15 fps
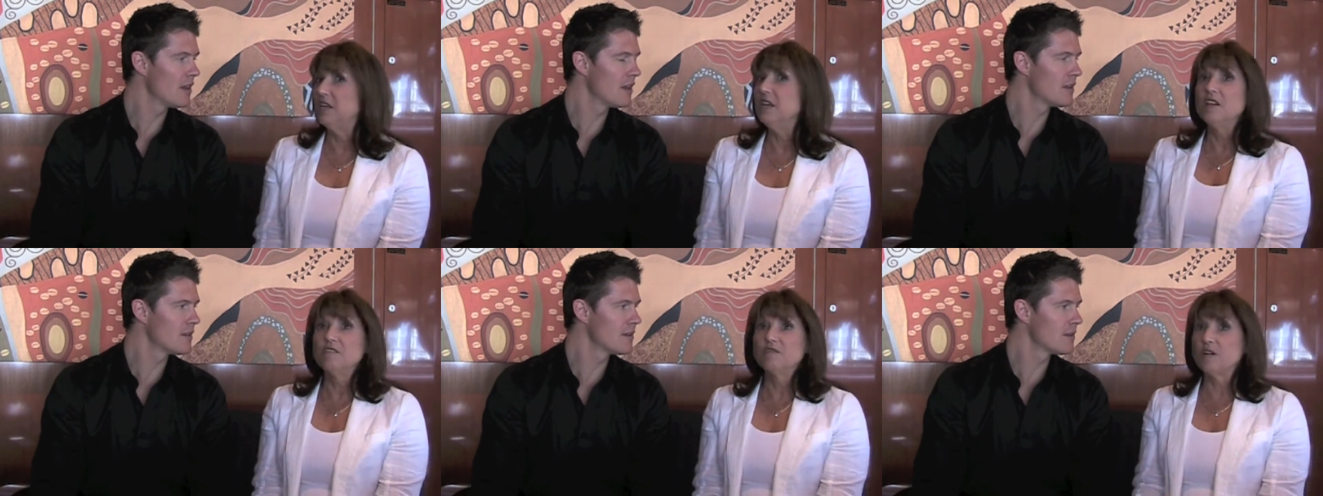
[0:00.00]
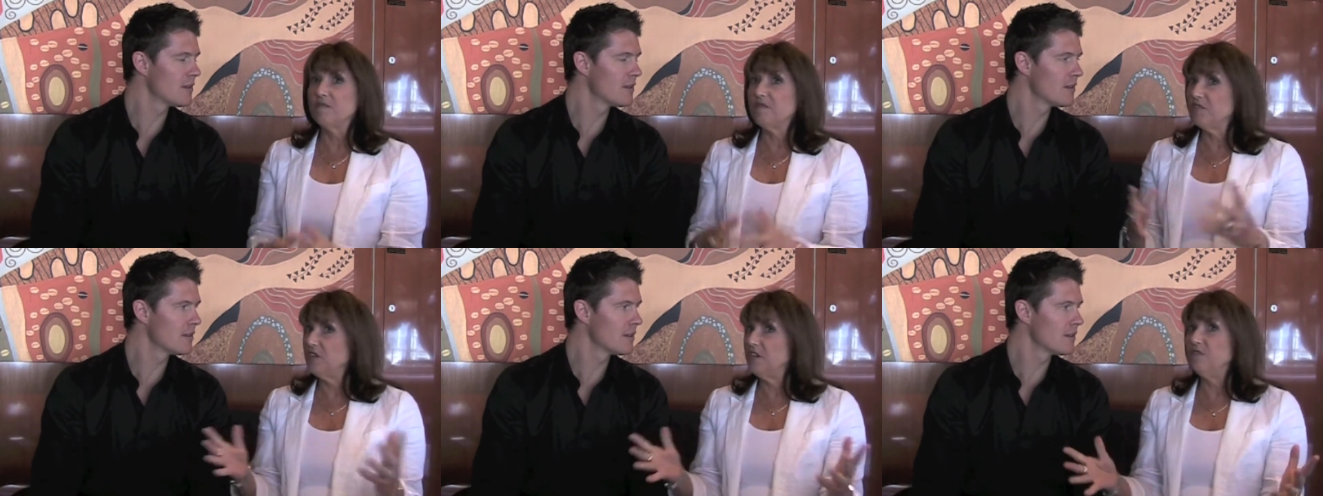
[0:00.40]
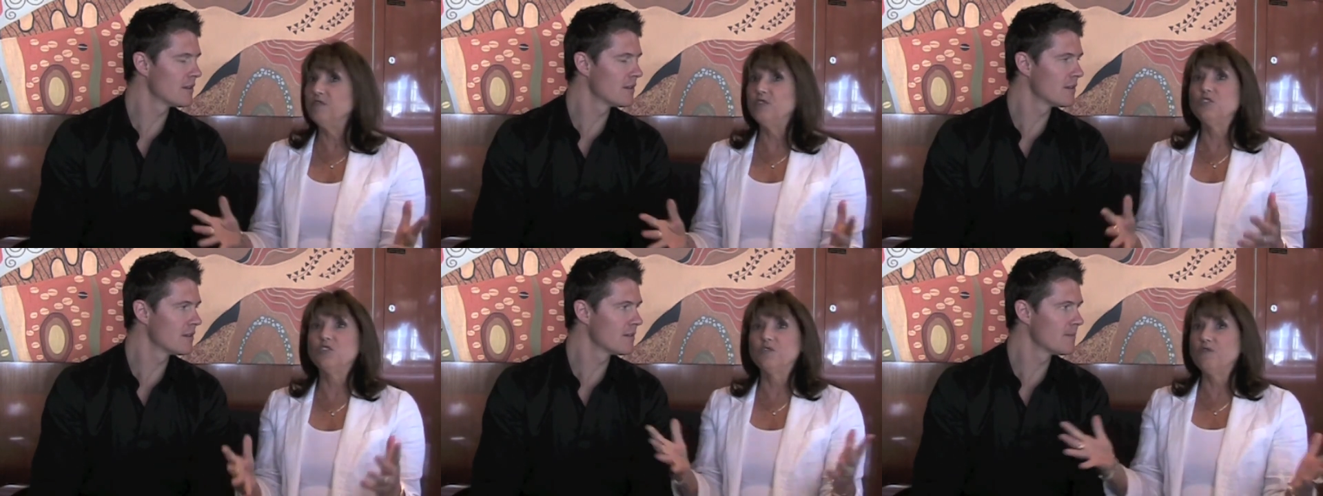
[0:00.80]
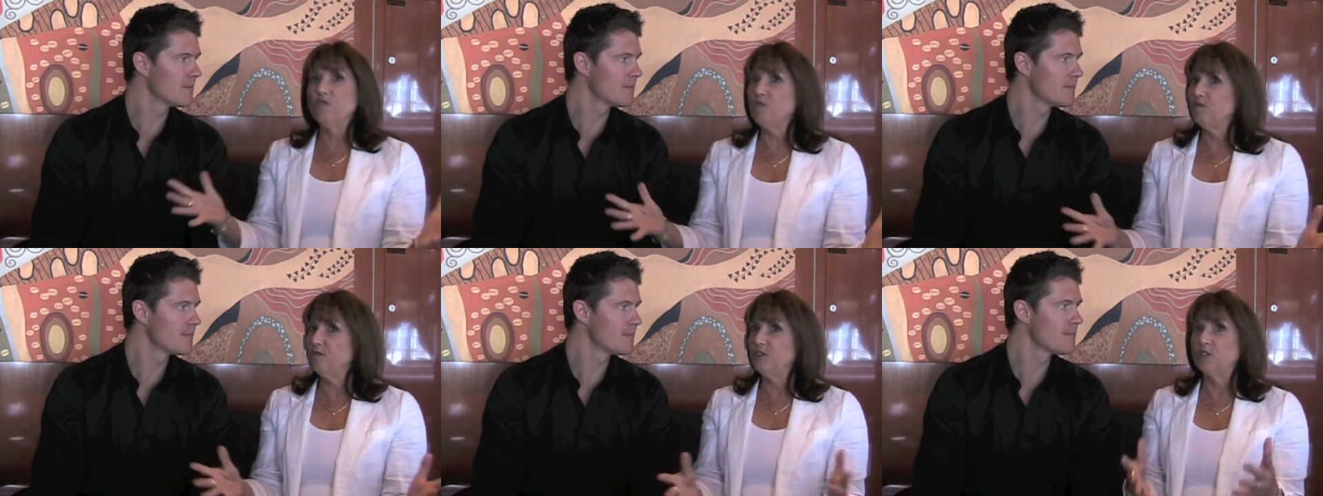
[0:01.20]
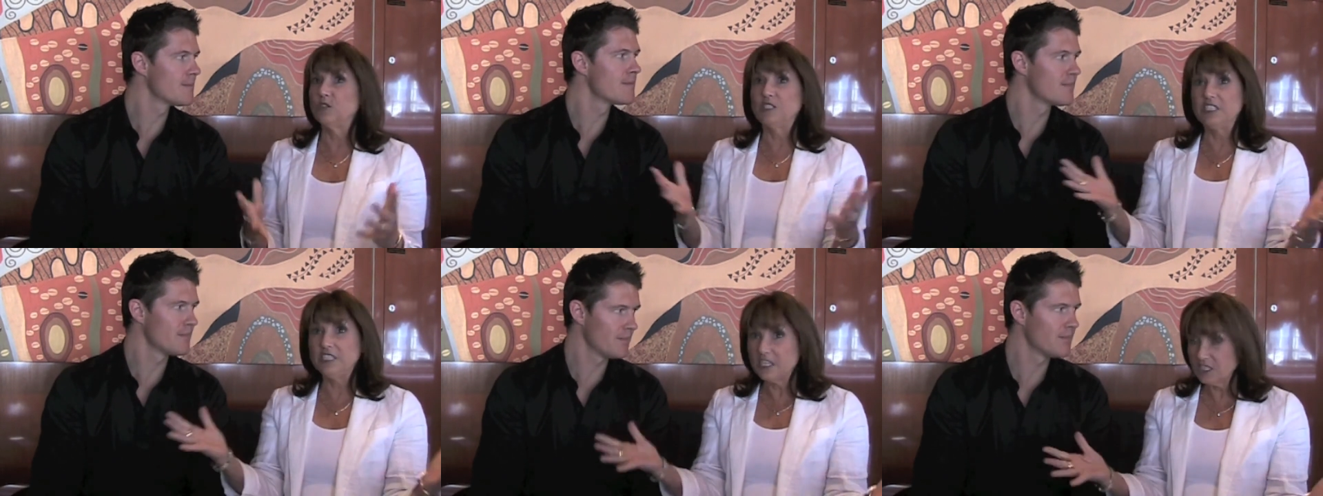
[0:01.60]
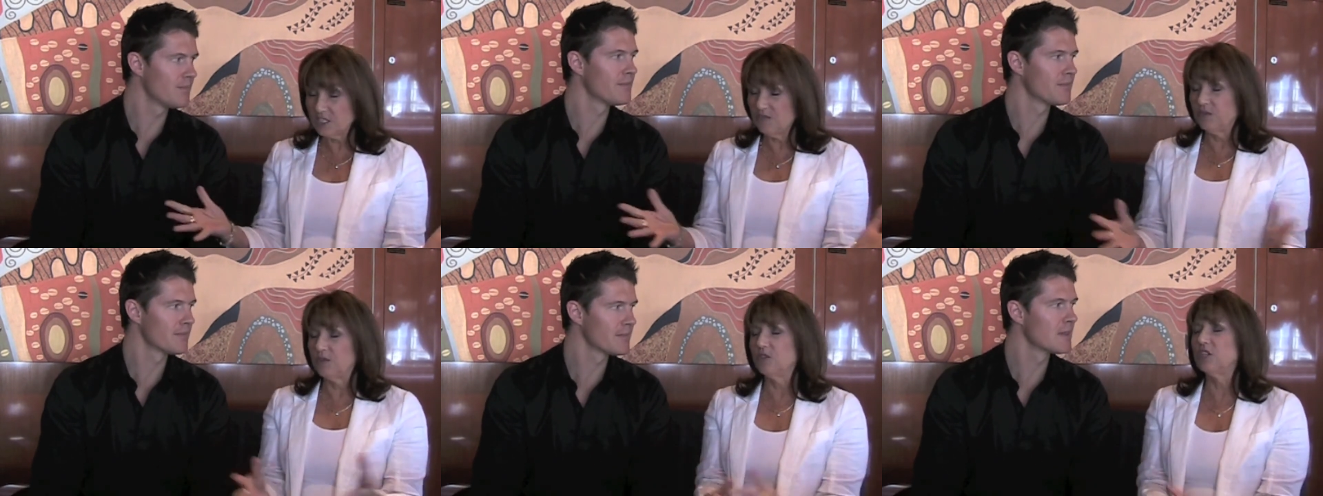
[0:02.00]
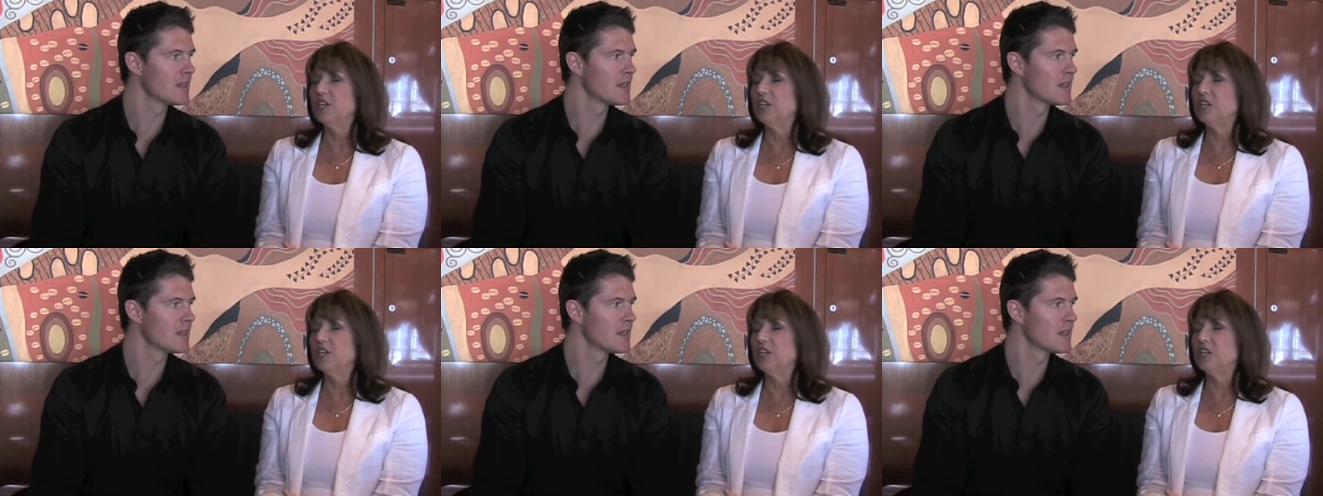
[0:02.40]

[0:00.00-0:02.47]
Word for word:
Speaker 1: from three foot to four foot to six foot.